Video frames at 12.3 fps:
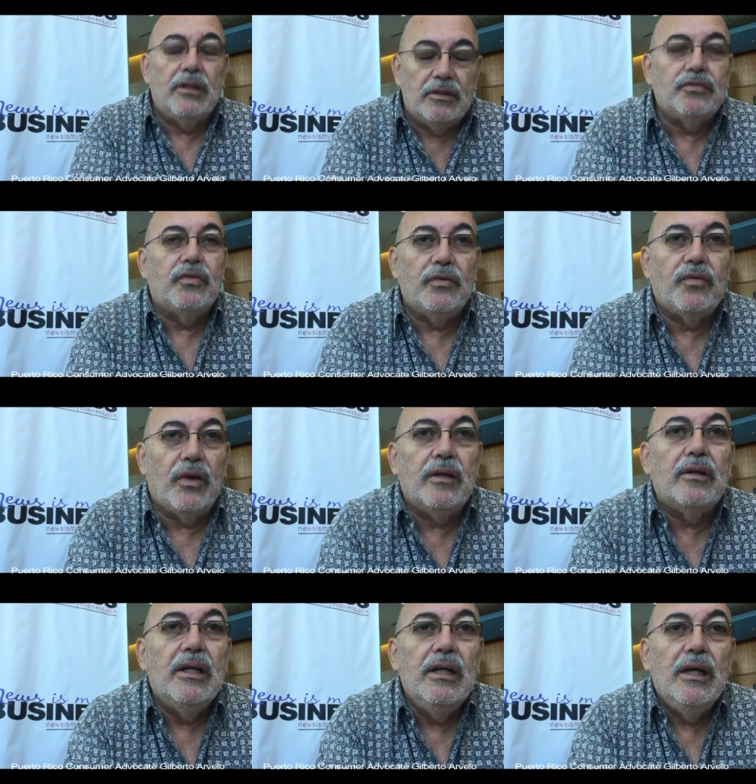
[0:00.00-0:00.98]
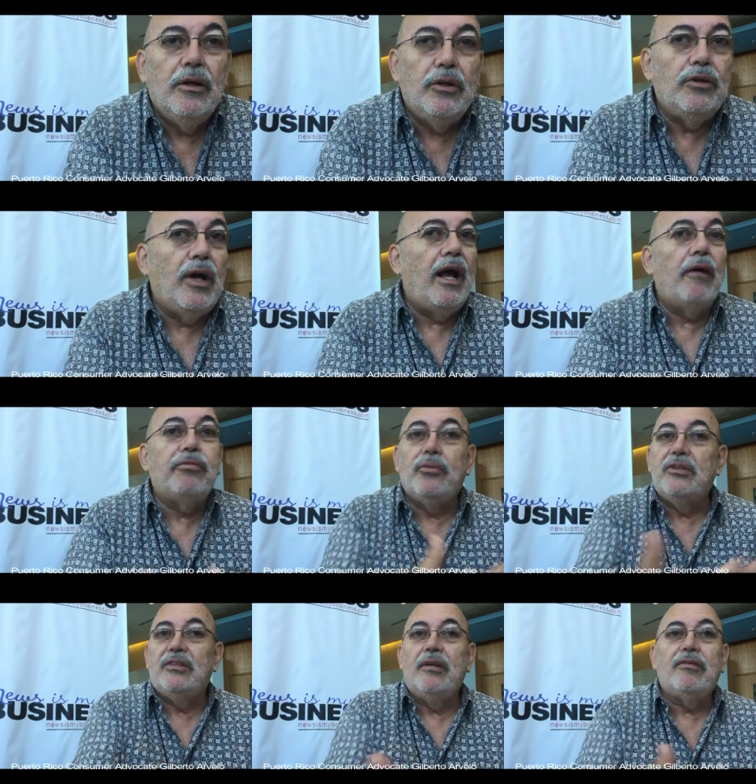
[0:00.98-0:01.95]
It's, Sure. it's I have
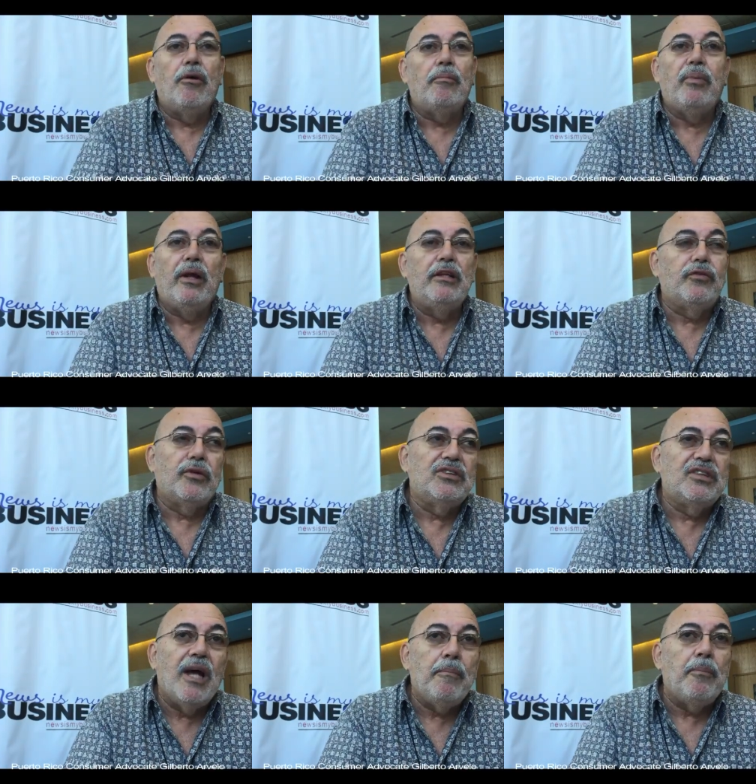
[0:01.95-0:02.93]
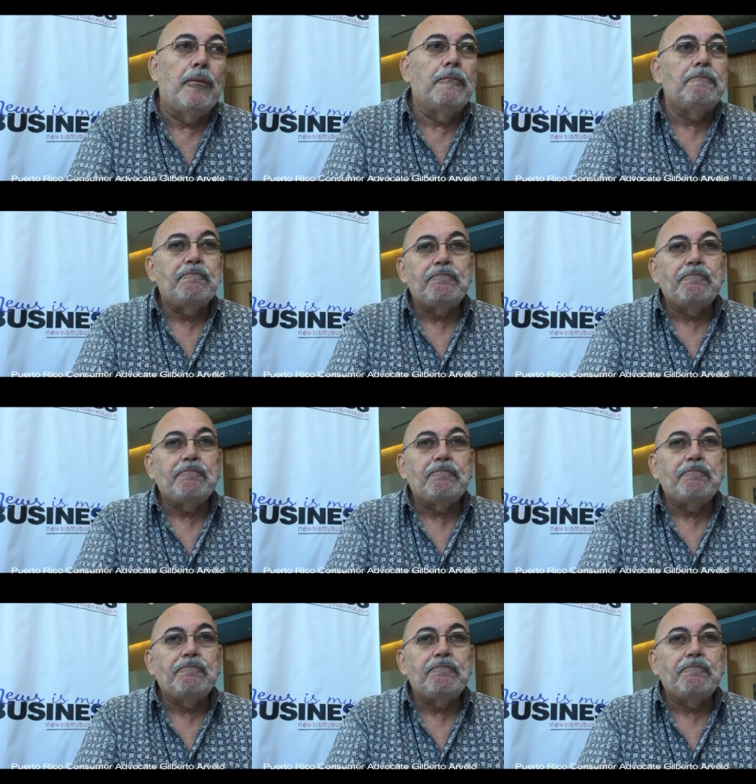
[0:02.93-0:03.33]
received complaints, for example,